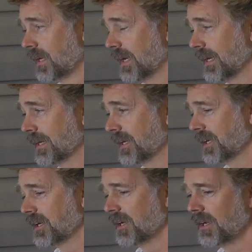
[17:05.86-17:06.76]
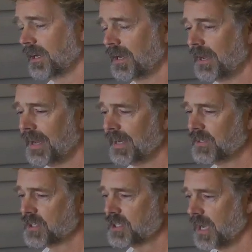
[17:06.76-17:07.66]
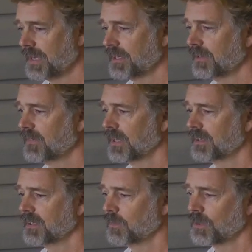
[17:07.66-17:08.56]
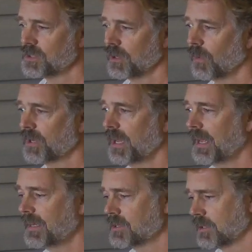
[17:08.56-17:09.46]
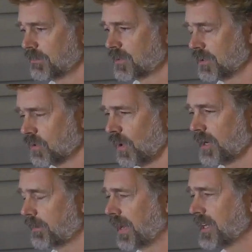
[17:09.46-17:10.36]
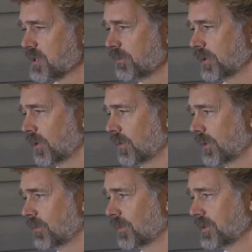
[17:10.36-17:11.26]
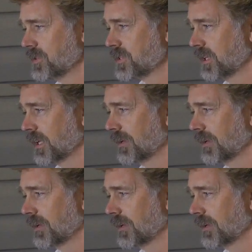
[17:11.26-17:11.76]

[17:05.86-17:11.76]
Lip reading: had decided that it was okay to try to pass a bill that was